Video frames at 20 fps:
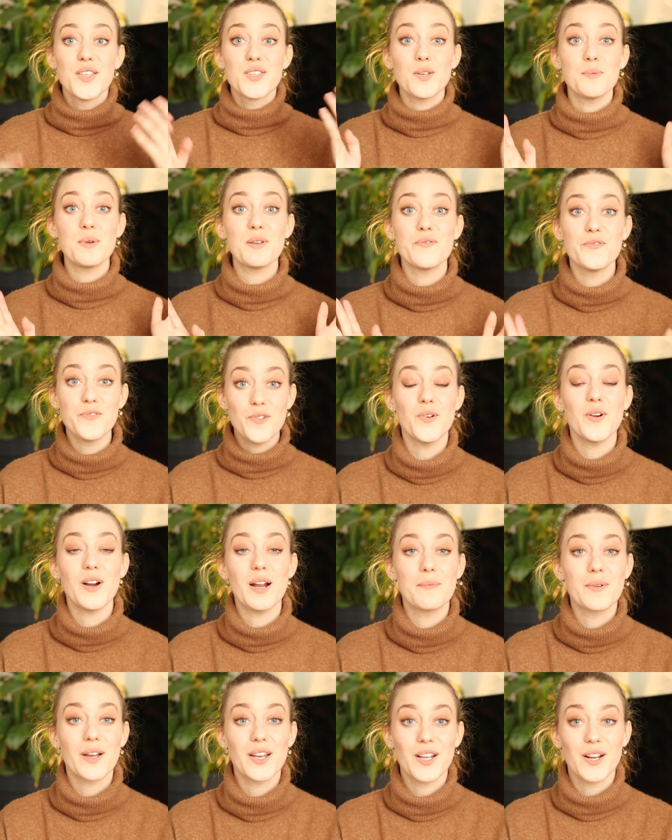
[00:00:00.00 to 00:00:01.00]
So before
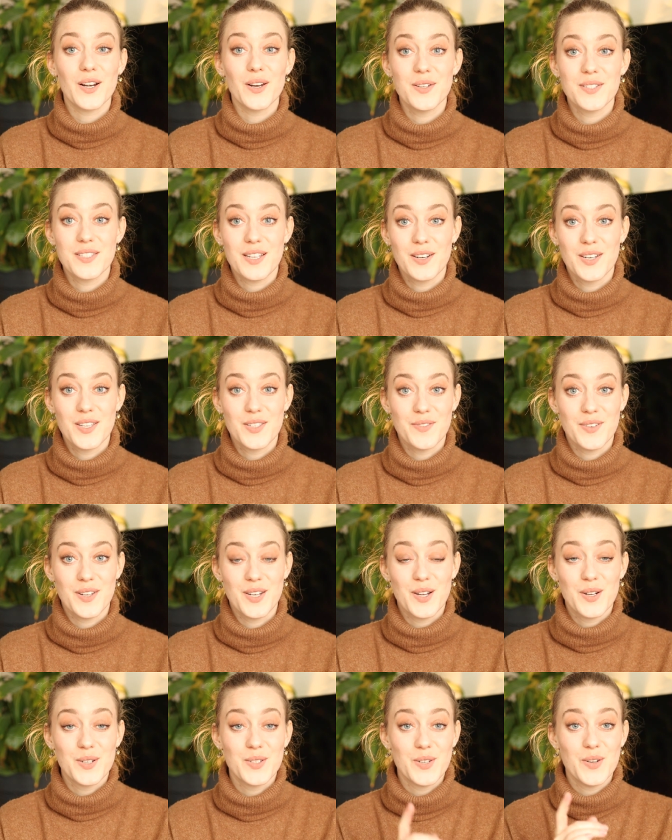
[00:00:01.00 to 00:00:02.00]
I'm gonna close down this
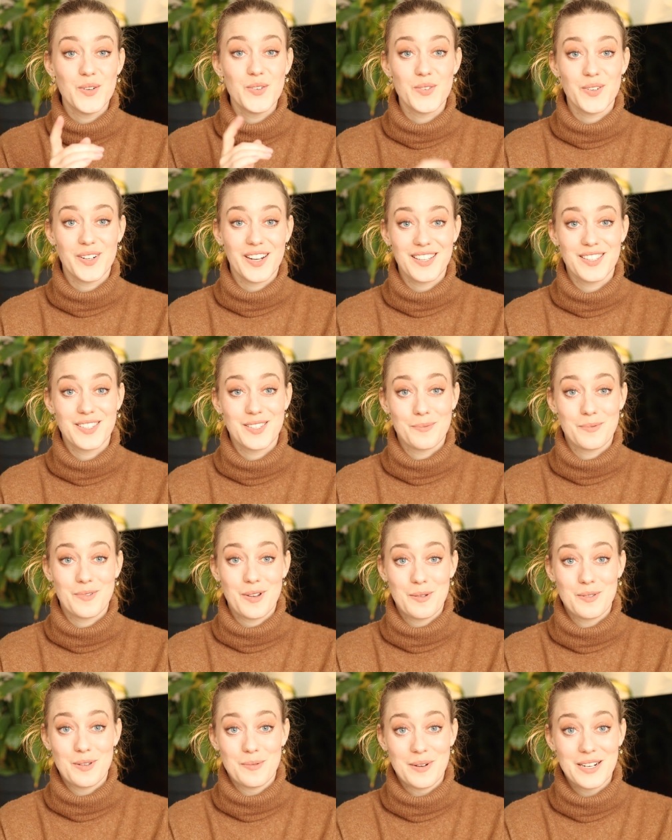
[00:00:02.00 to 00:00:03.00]
video, don't forget to
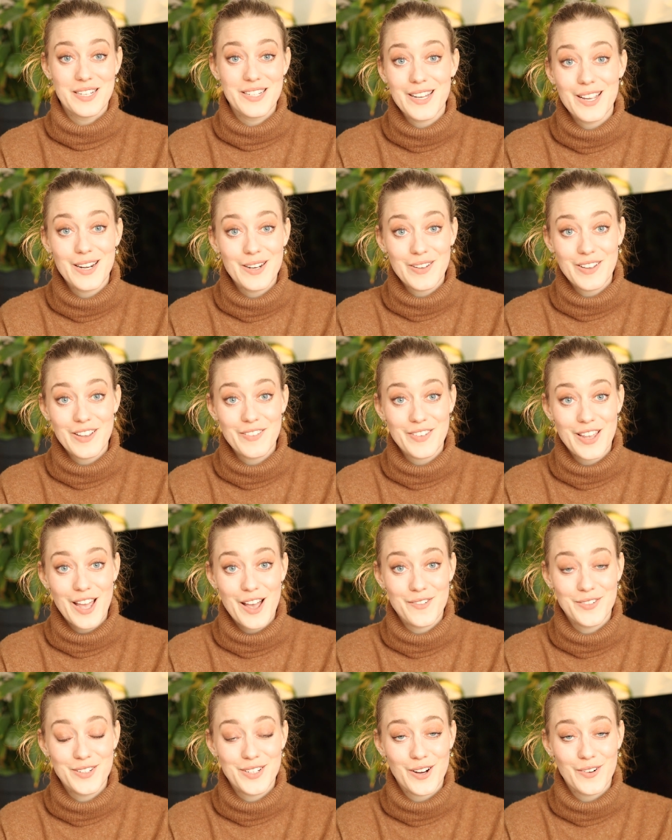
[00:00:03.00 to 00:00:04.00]
subscribe to my channel if you
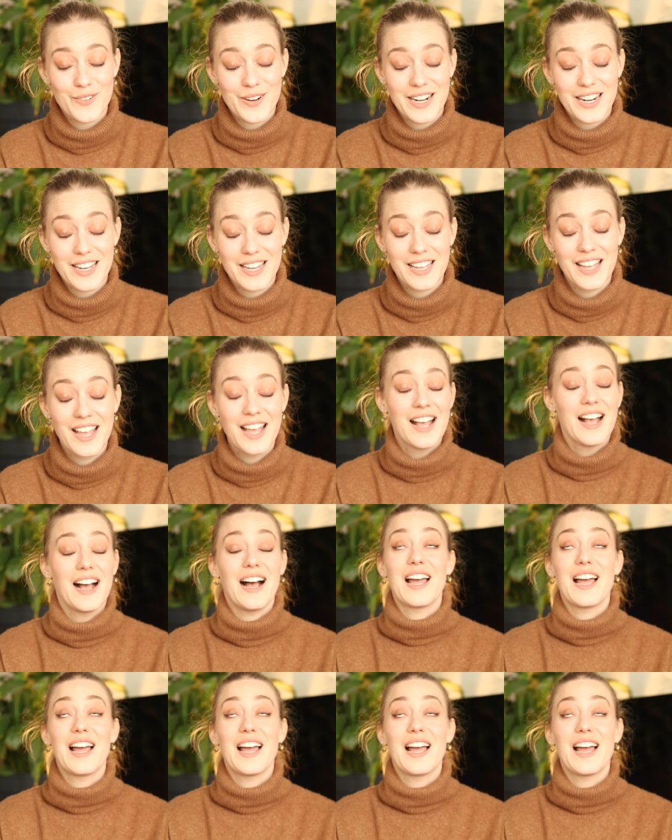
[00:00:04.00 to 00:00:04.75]
haven't already.